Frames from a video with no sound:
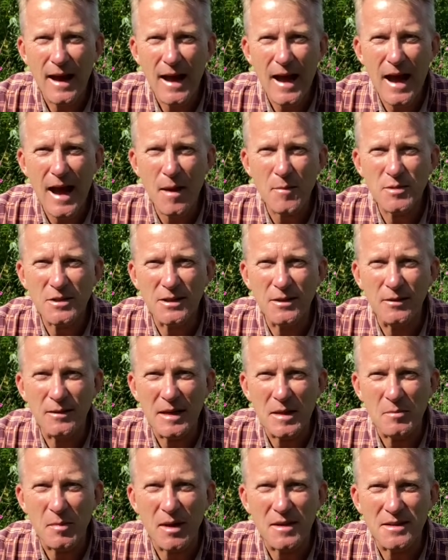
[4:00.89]

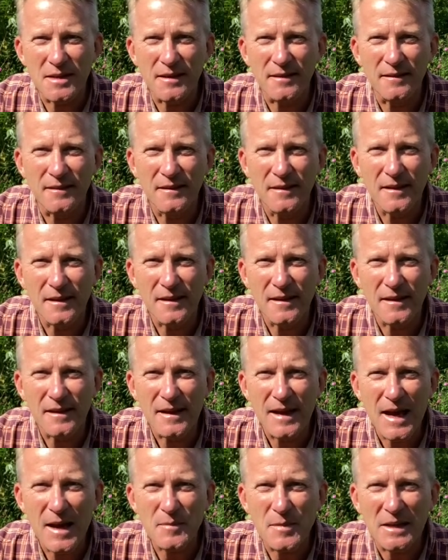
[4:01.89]
Absolutely buzzing.
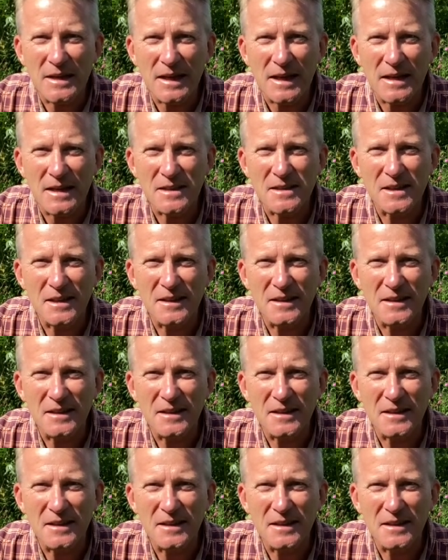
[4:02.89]
Happy days.